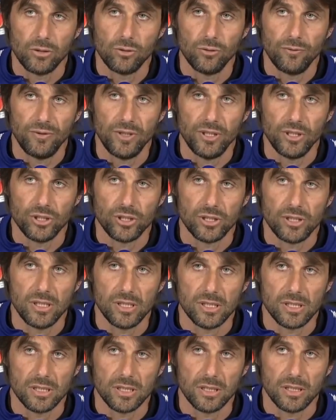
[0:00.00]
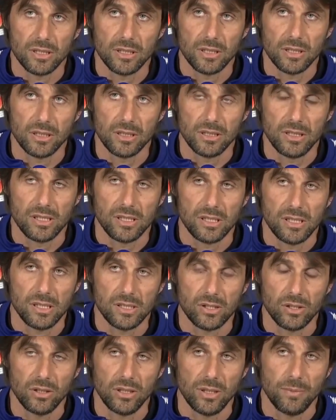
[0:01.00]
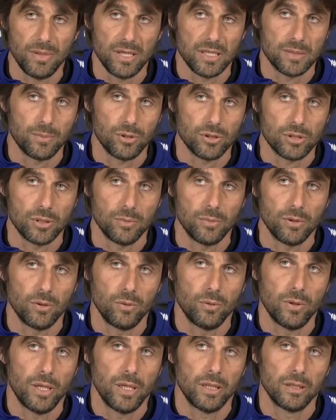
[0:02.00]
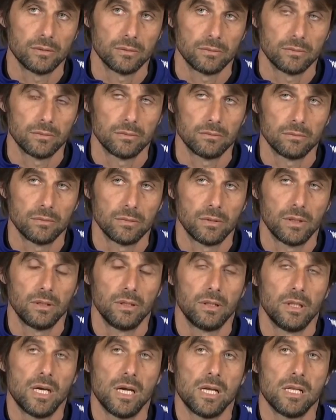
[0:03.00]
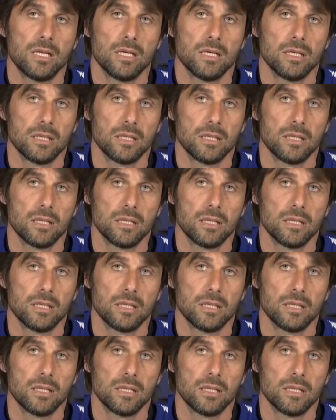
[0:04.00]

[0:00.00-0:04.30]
finish this this season in the best possible way, and then